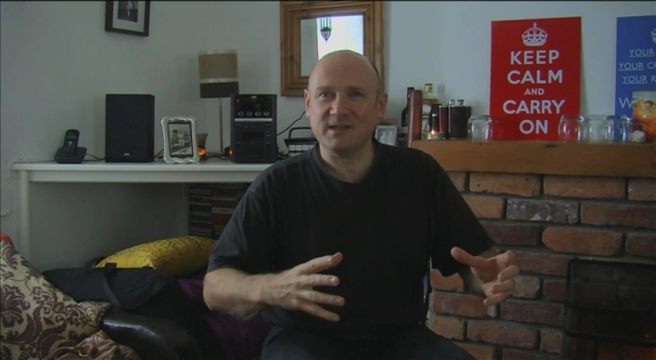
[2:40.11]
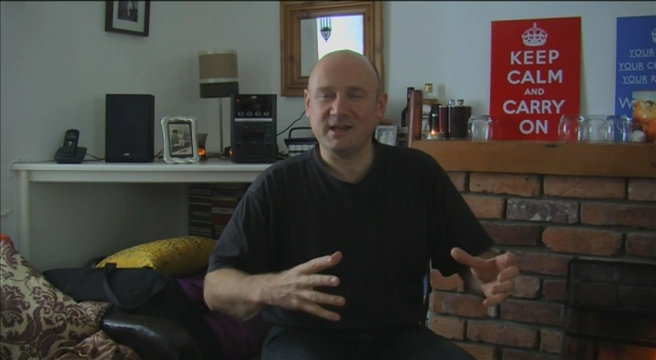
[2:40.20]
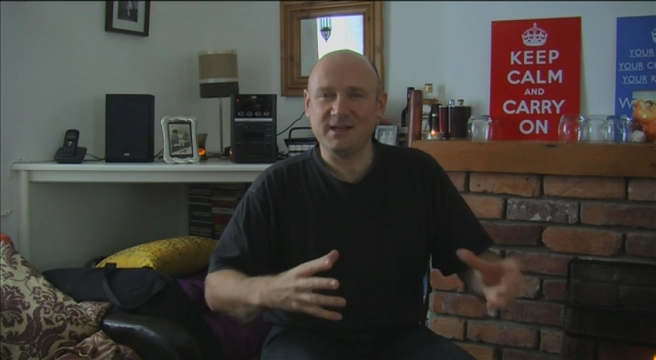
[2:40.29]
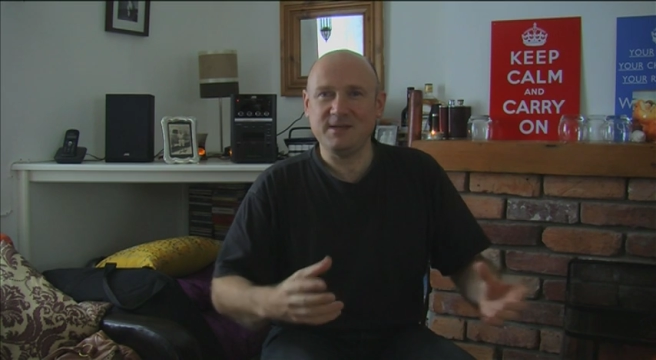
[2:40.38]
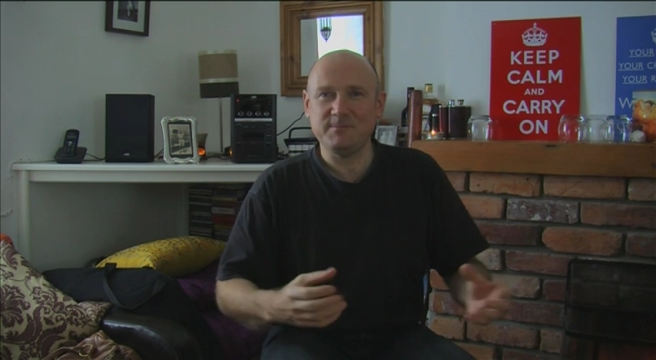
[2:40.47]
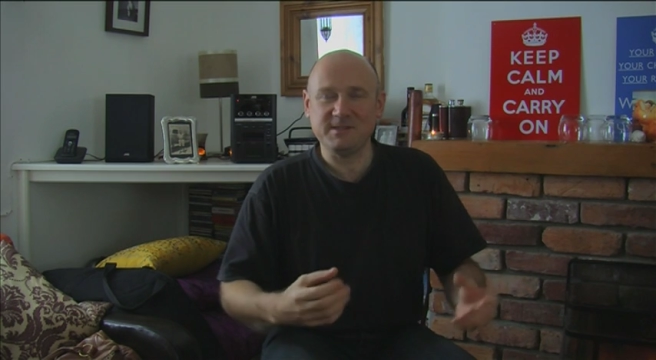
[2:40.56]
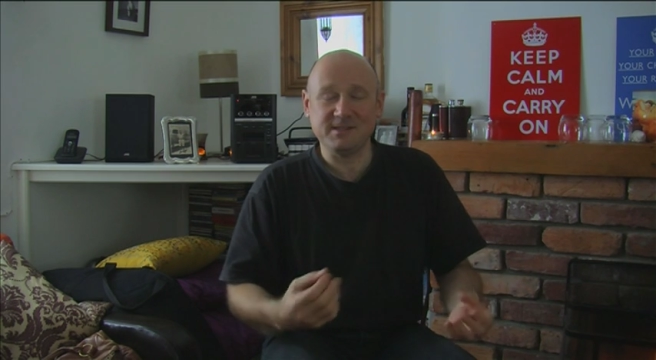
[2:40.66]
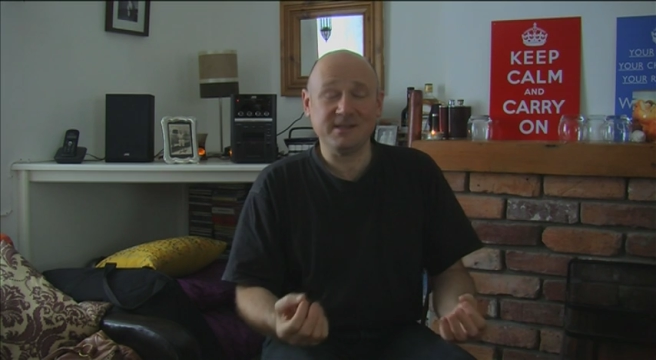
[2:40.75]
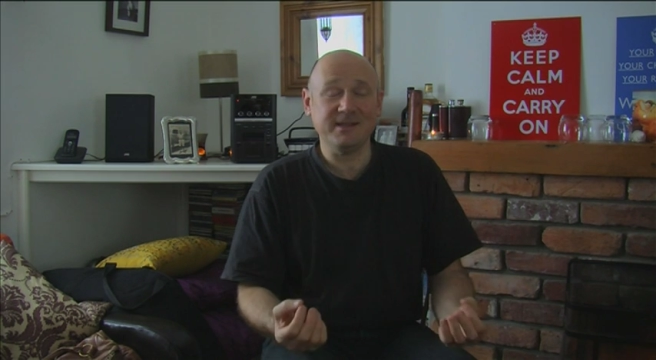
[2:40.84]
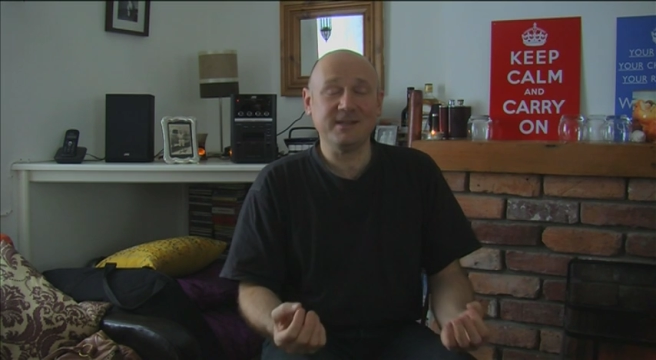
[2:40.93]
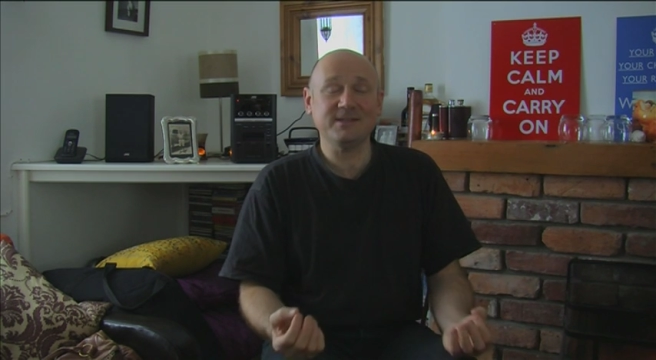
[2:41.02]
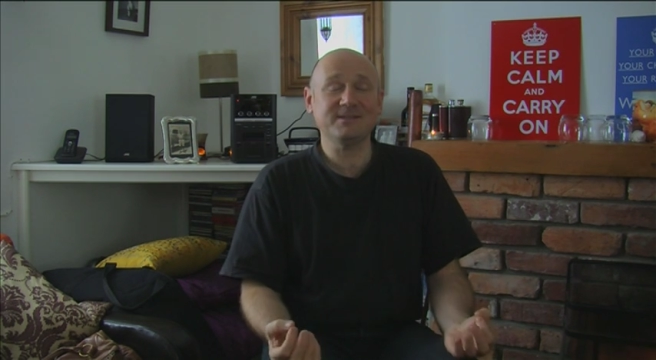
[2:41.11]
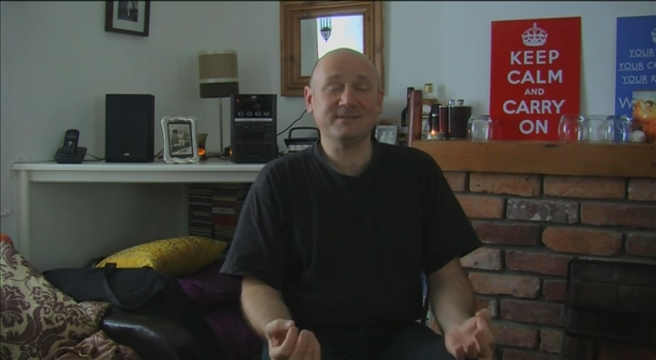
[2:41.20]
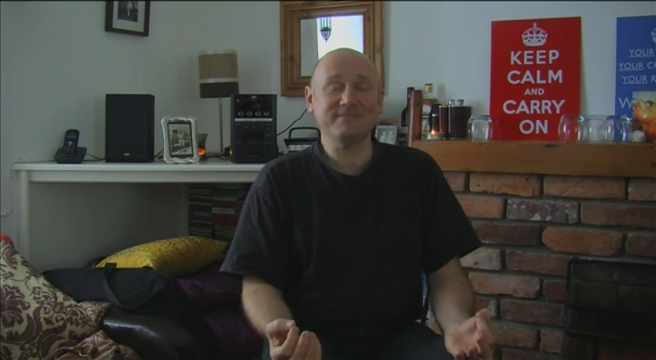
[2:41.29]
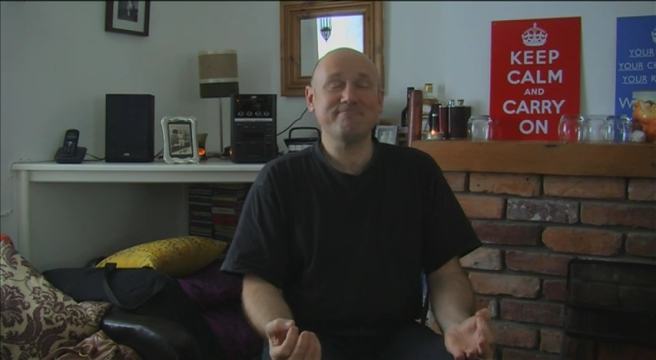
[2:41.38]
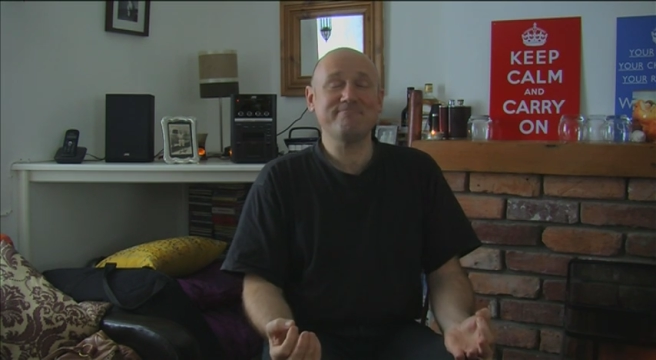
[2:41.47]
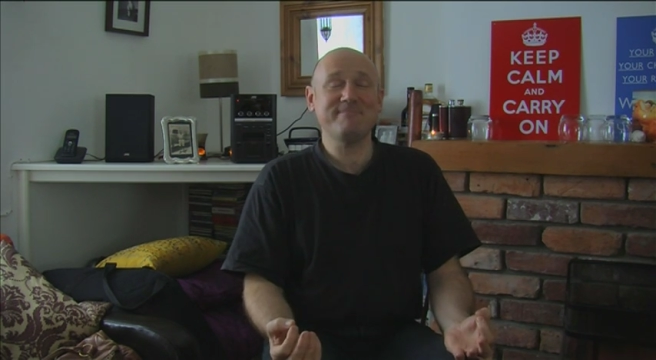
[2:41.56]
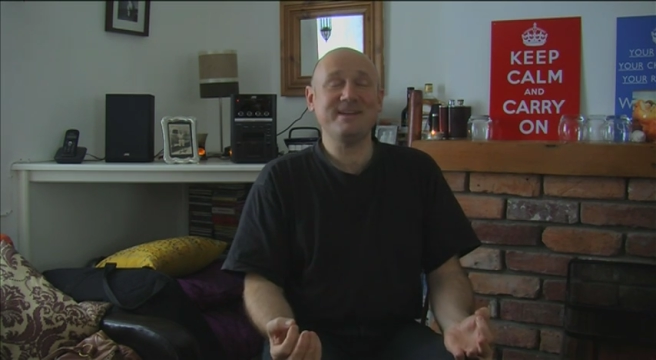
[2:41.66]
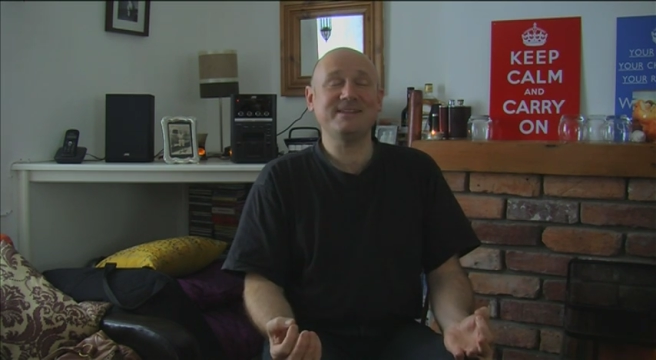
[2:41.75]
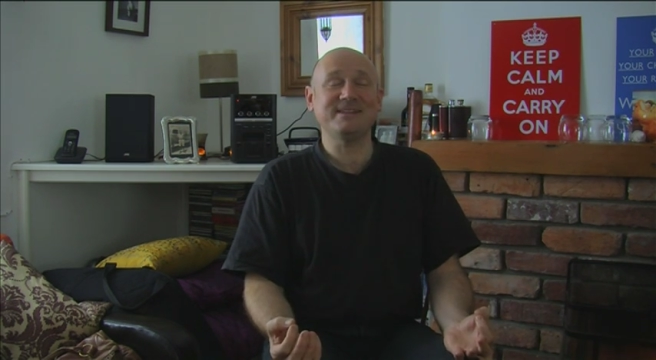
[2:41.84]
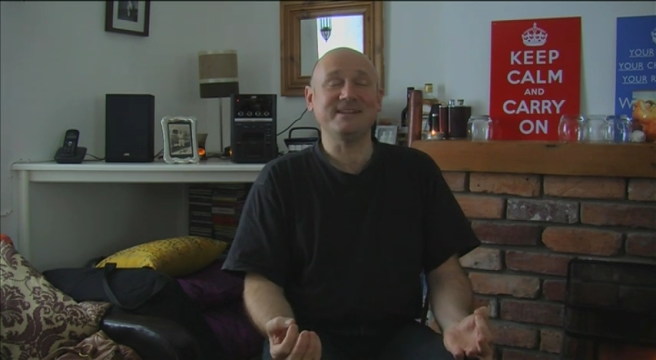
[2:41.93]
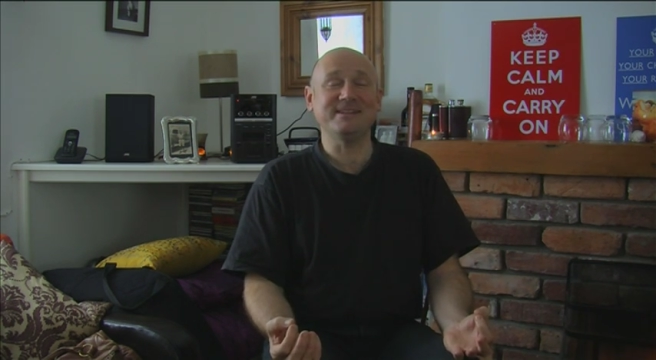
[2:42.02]
and he'd be sitting there just
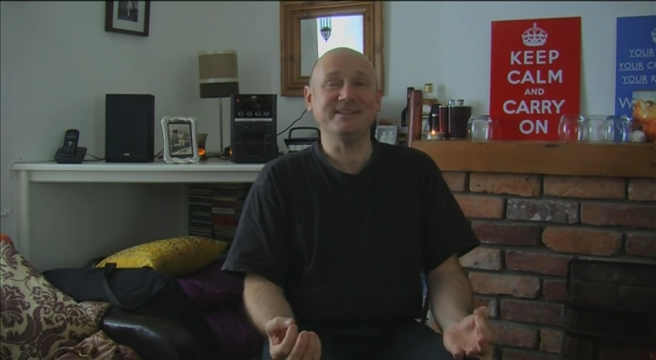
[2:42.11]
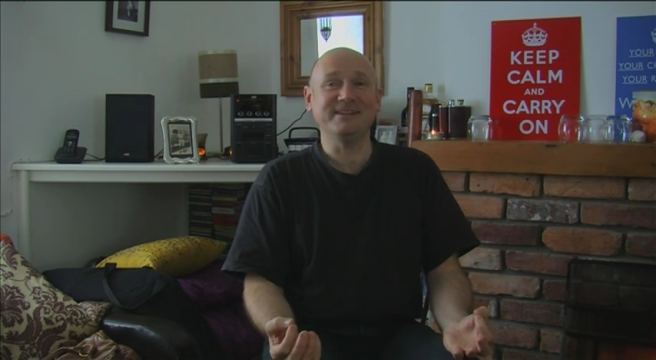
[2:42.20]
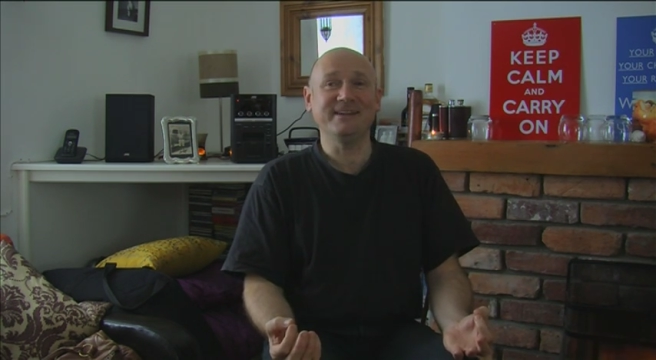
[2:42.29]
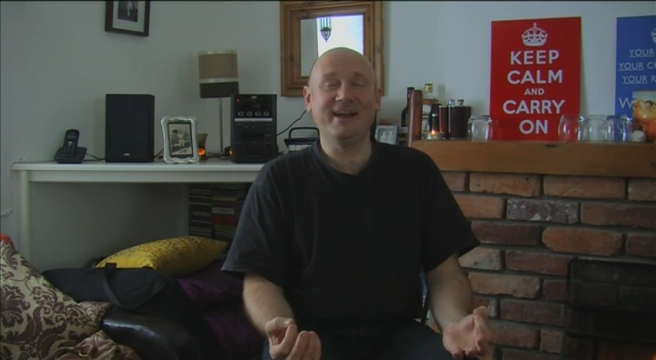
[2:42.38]
meditating,